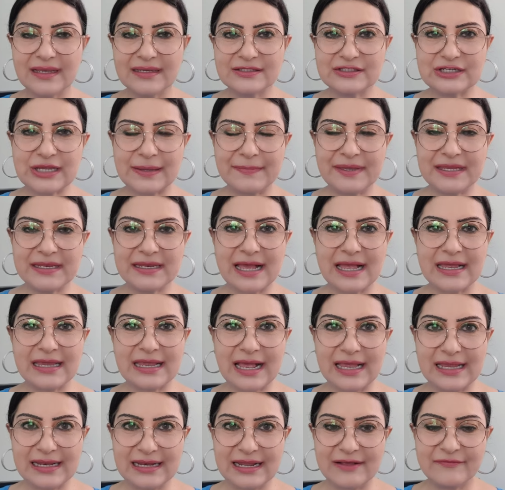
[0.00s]
Gemini,
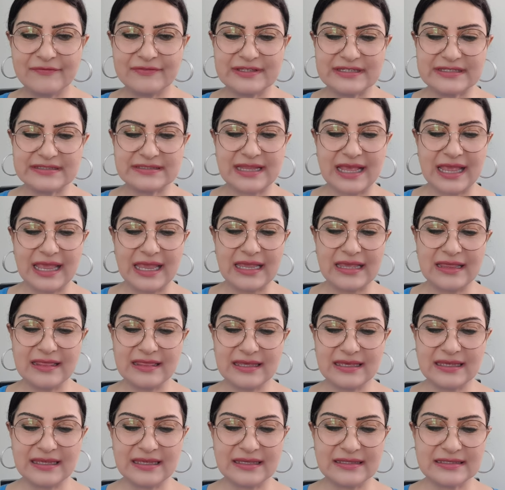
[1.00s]
I love this day.
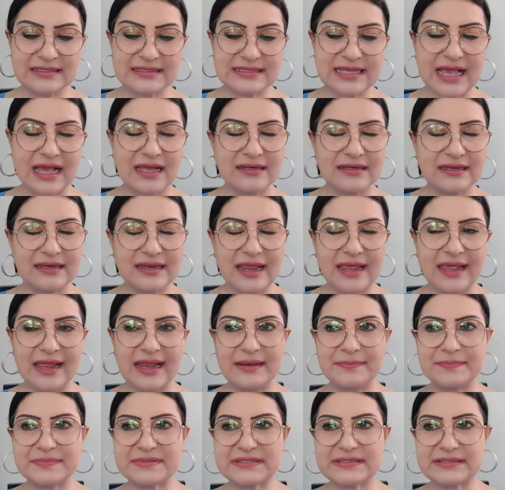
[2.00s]
The sun
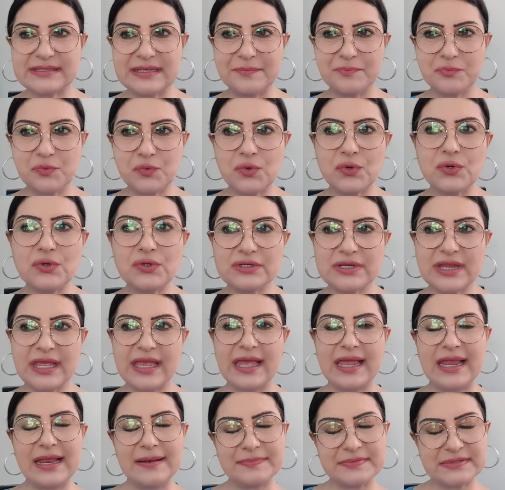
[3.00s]
helps, the moon
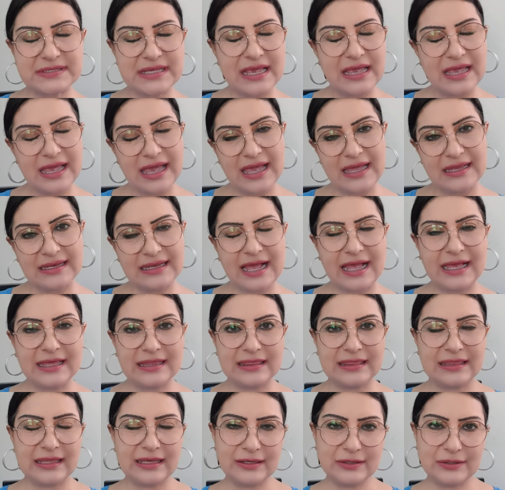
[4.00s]
helps, and I
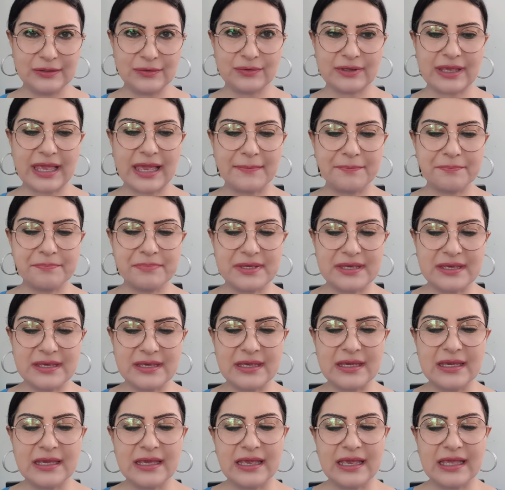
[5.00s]
think you can
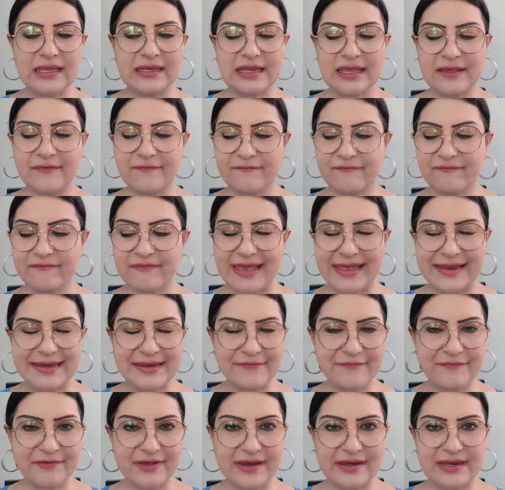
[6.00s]
be in a
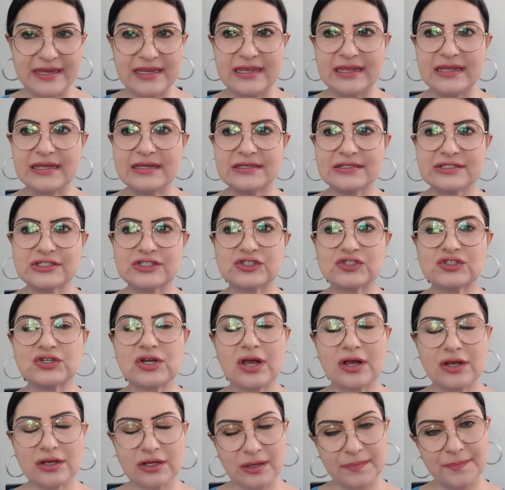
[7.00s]
very, very
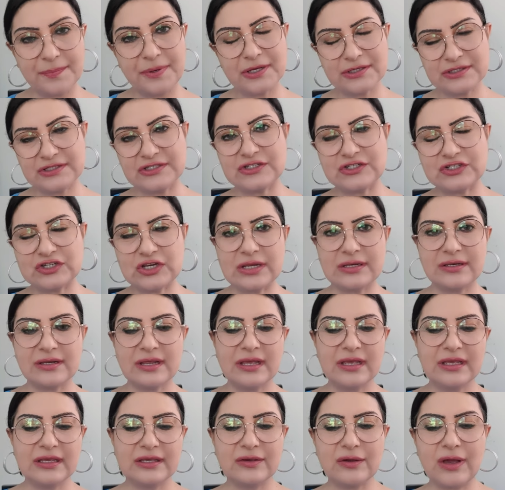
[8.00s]
strong position.
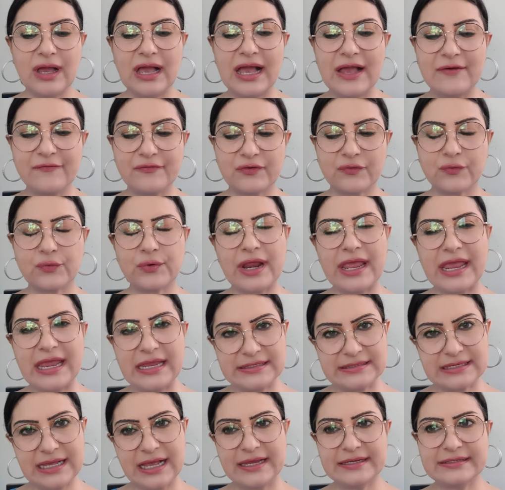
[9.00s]
You have
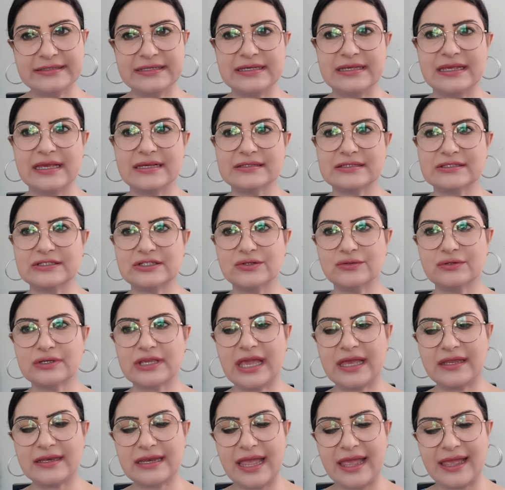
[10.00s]
great ideas. You
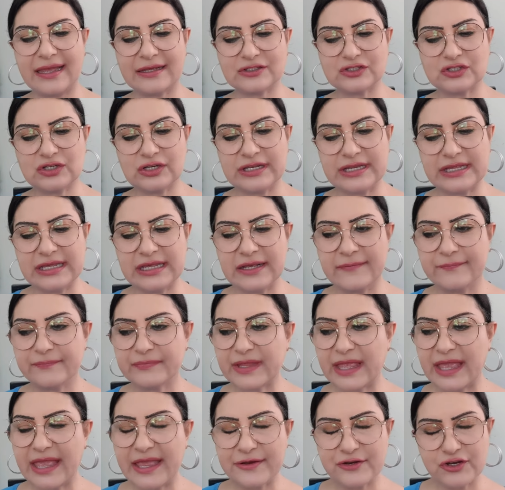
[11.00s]
can actually
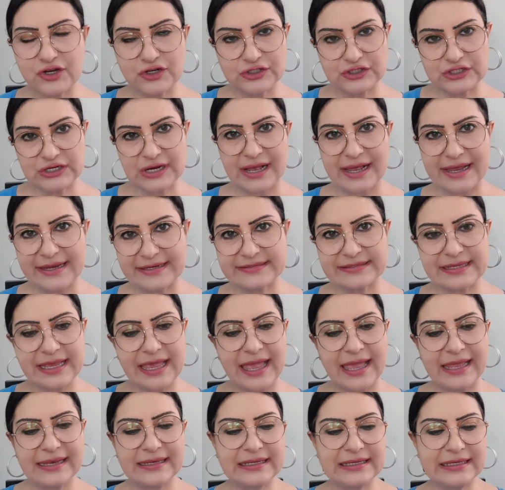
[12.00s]

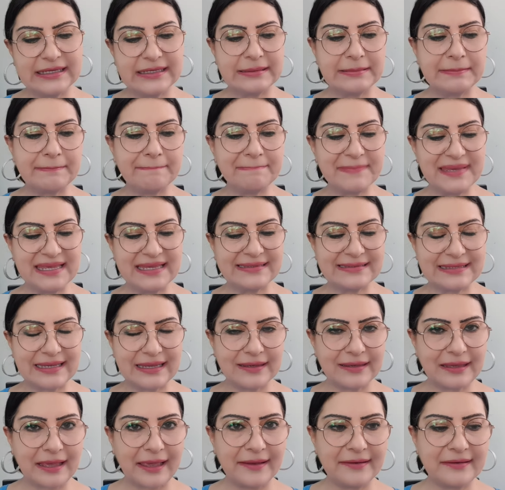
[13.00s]
energize any
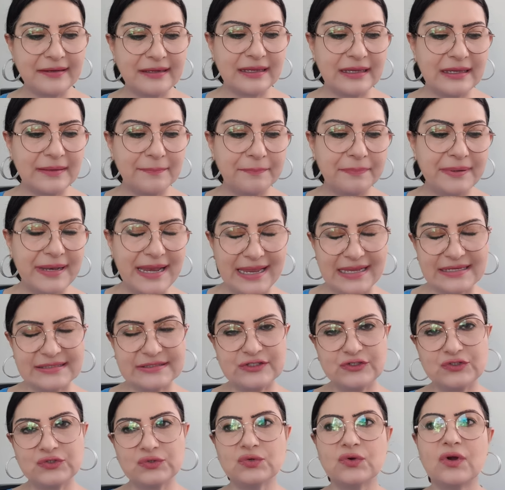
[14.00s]
meeting, any
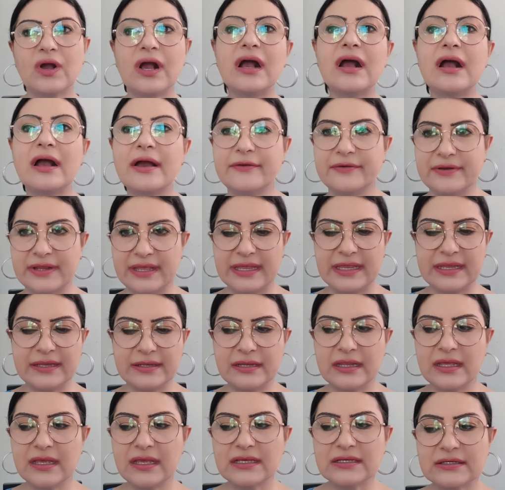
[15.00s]
place you are
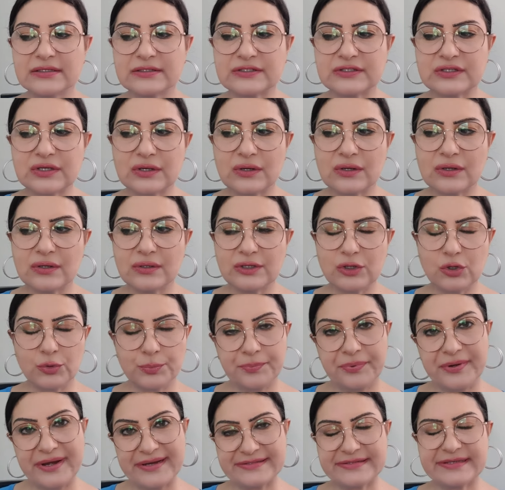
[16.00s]
in, so
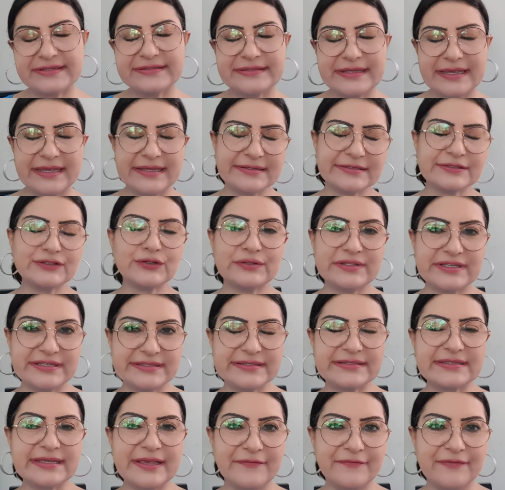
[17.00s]
you're present in. So
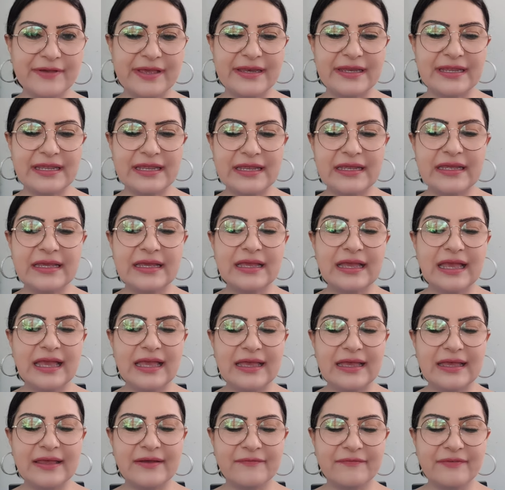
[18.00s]
this is a
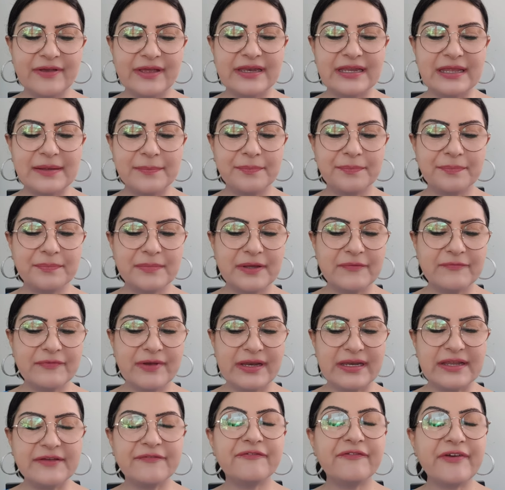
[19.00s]
very,
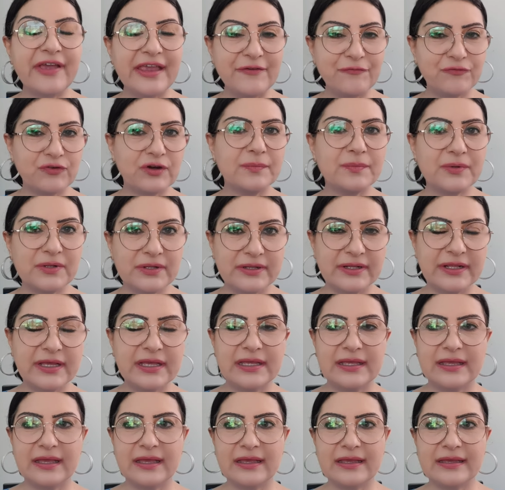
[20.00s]
very favorable
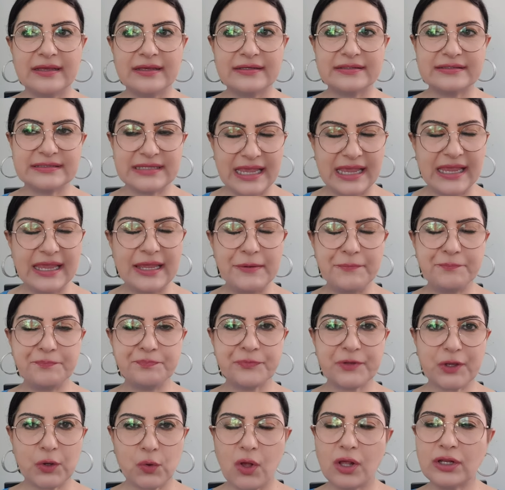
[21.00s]

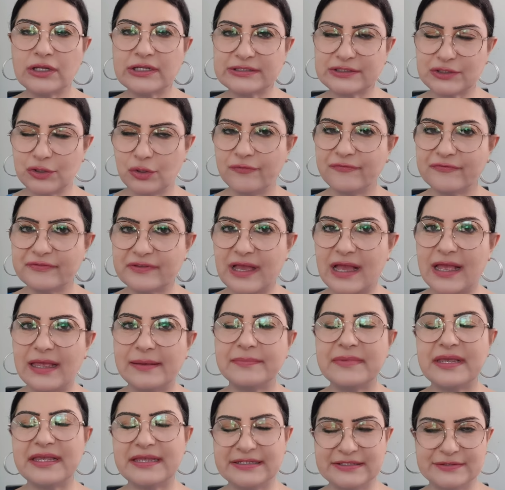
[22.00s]
day. Quality of
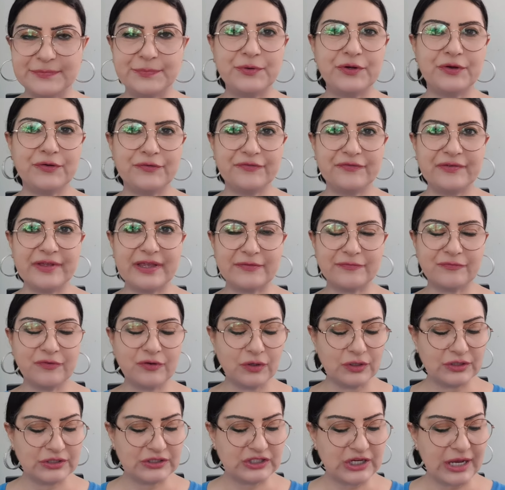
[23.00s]
time is perfect
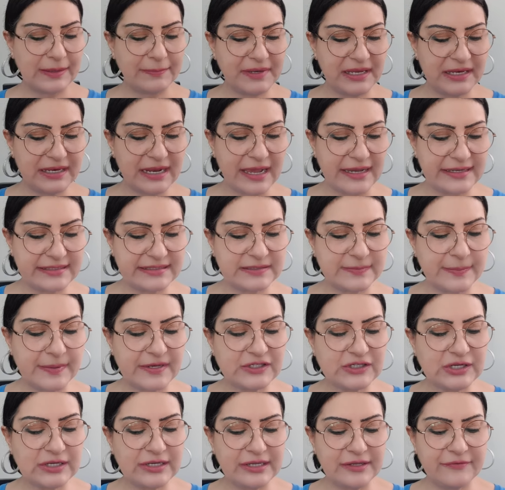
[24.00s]
for Gemini,
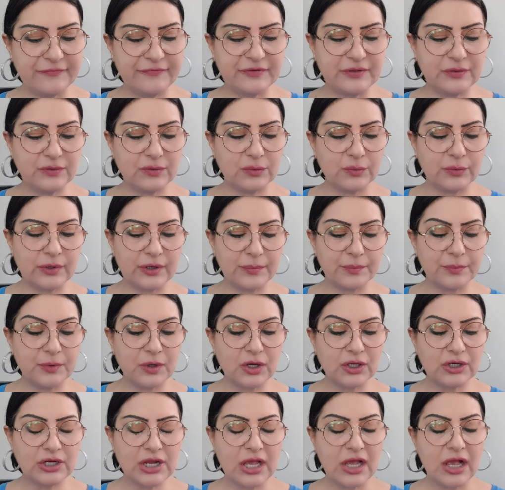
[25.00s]
especially if you were
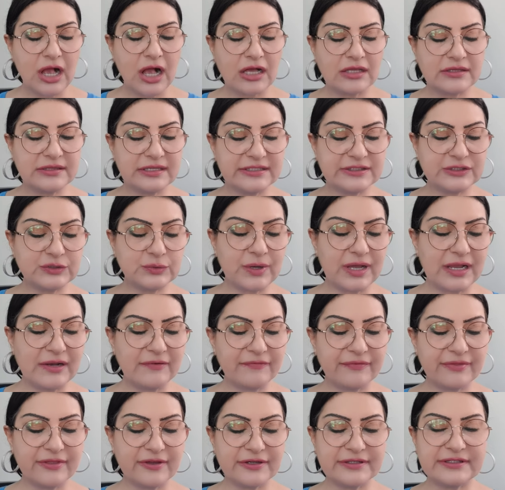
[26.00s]
born on the
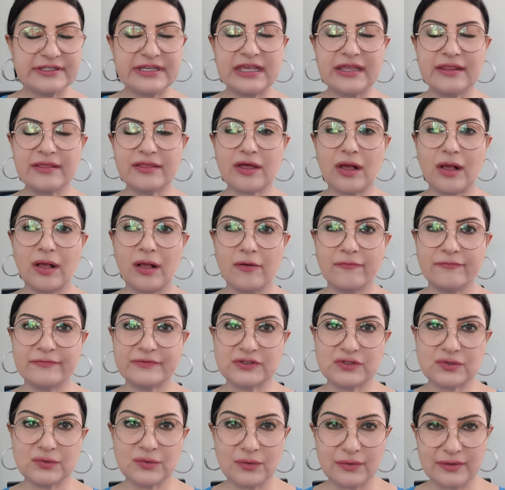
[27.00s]
12th, 13th of
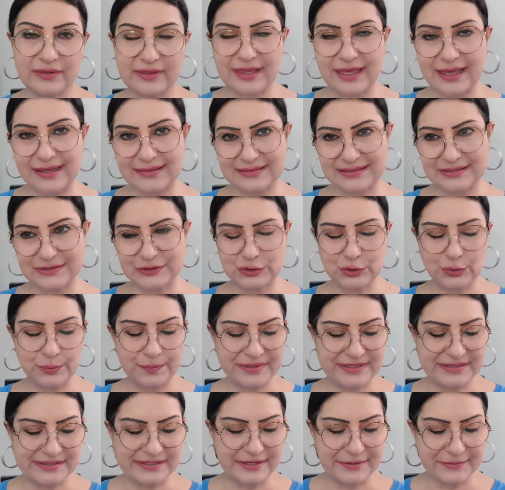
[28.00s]
June. That's
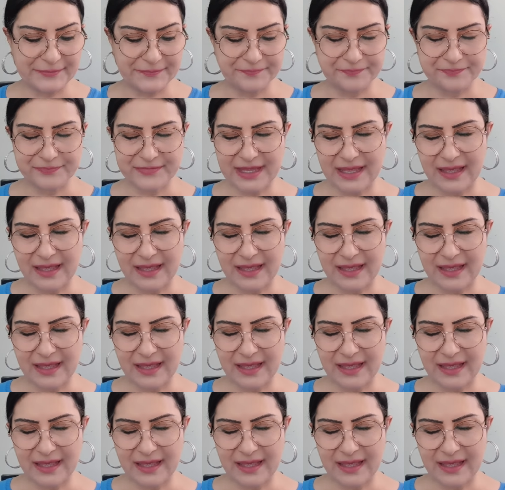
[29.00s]
Jupiter.